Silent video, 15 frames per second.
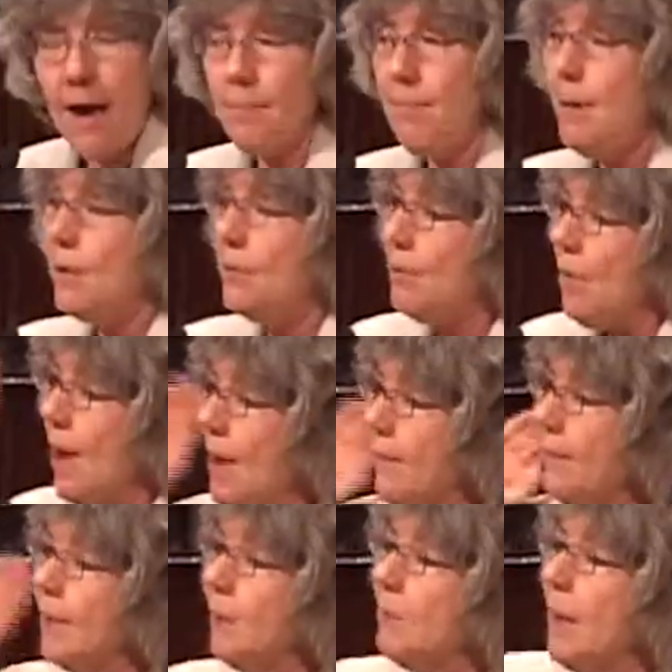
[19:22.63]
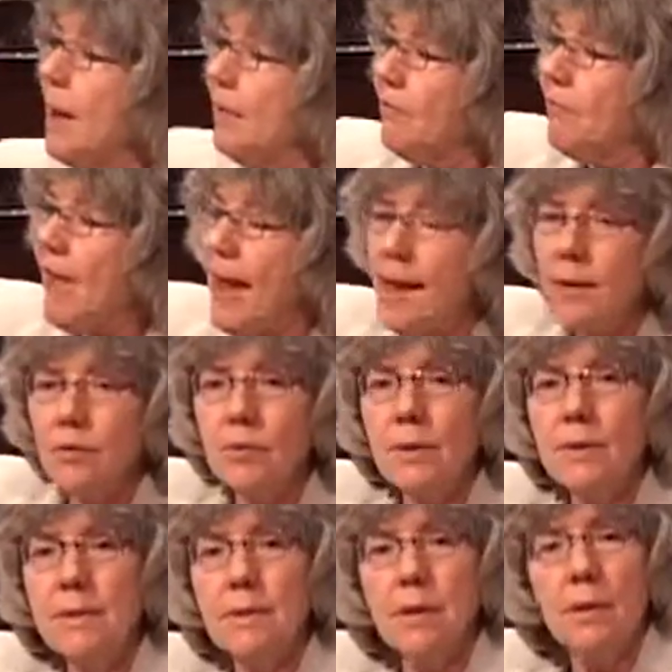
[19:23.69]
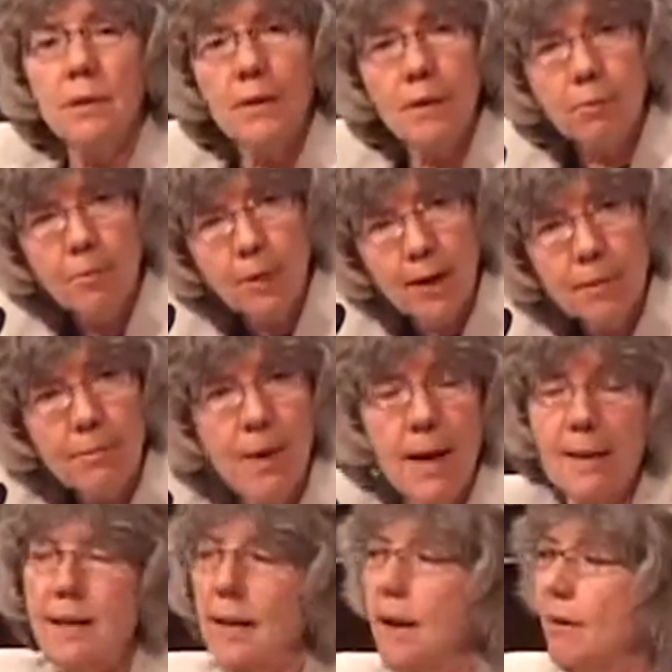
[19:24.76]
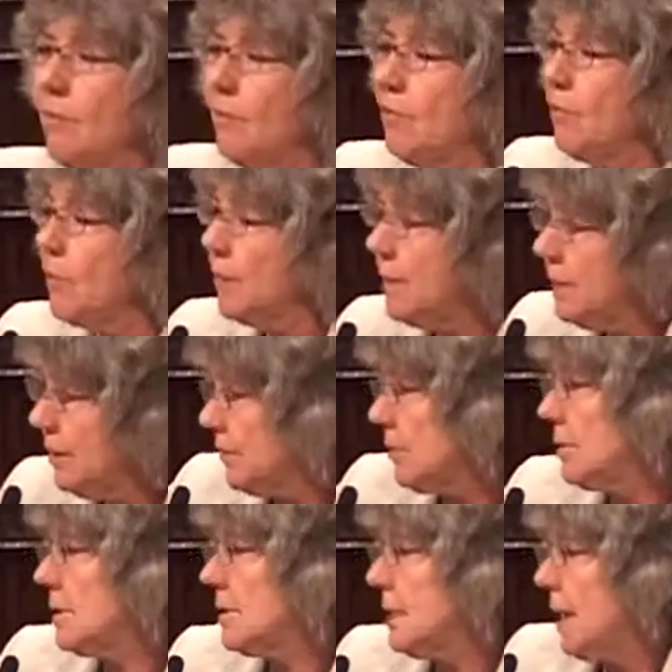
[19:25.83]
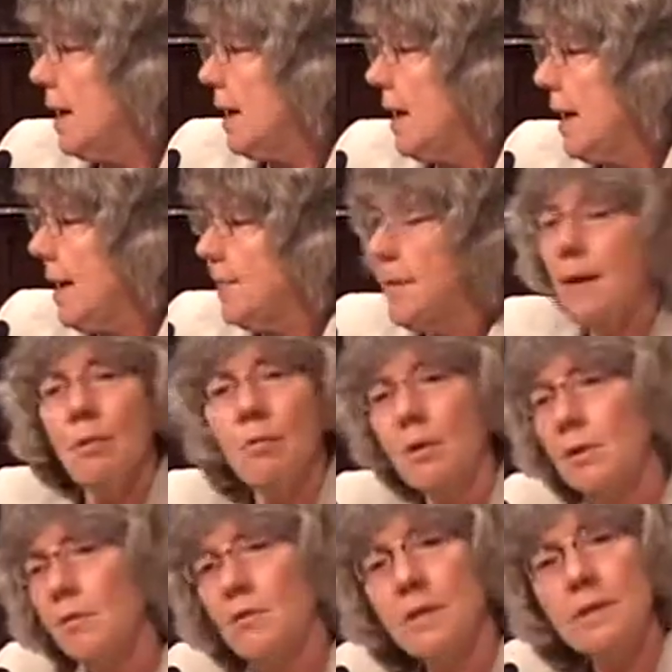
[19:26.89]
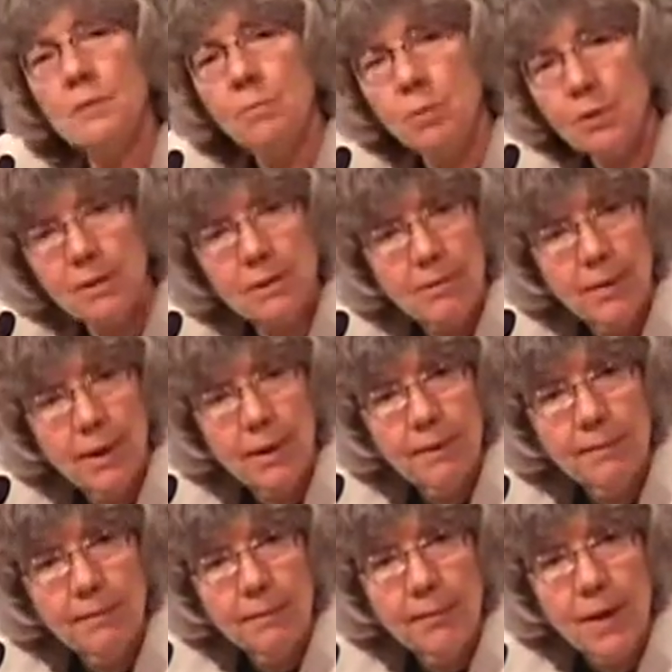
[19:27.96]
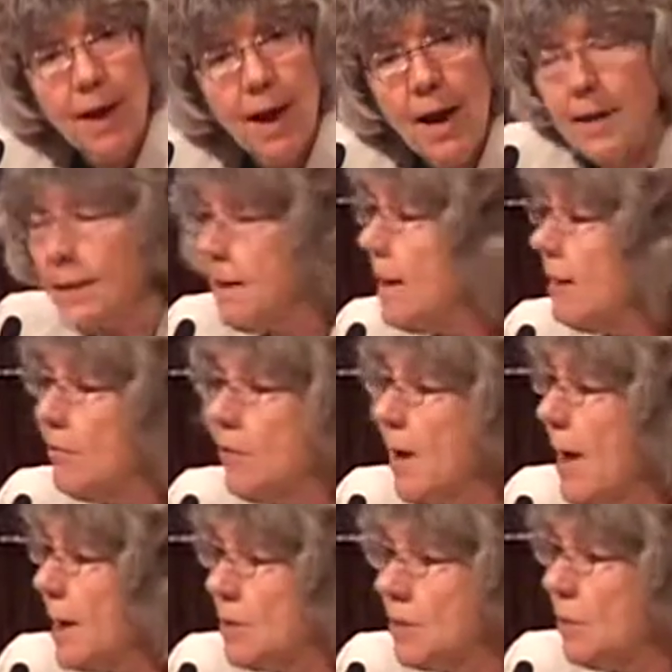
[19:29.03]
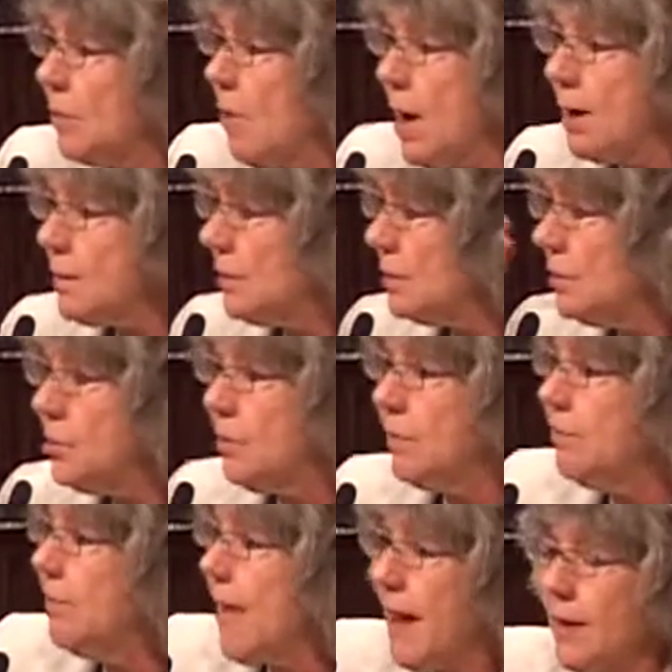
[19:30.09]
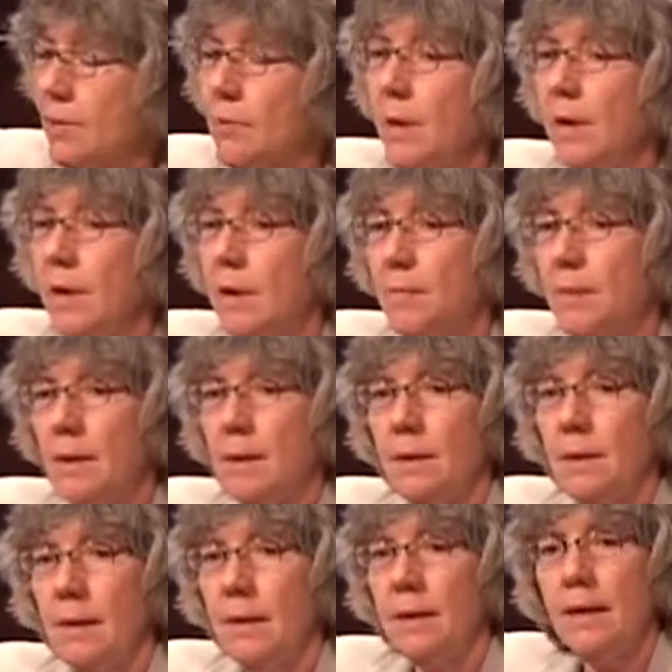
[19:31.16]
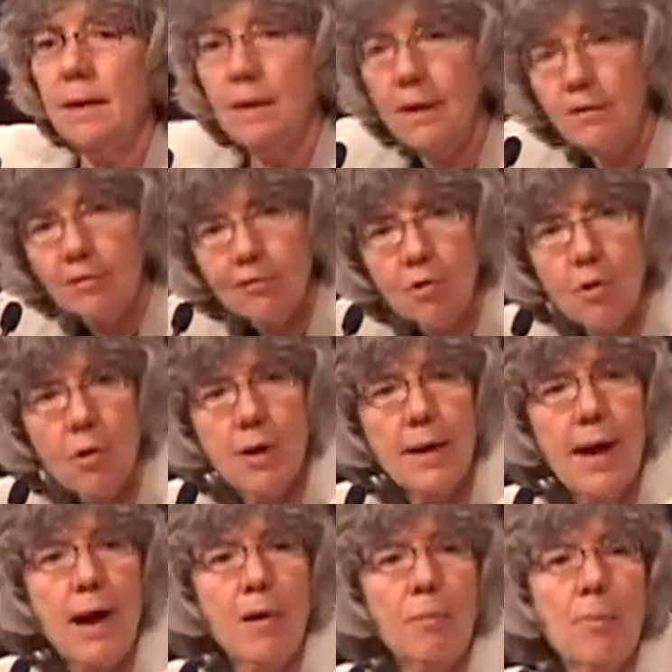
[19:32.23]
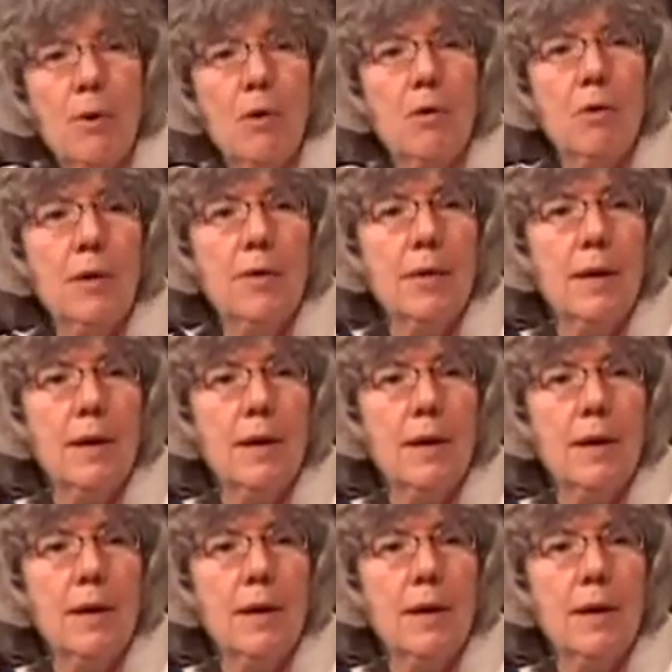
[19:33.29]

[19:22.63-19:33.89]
I'd been driving by factories that ring my town for years, and they were invisible to me. I'd never actually walked into a factory, the killing floor at Alpo or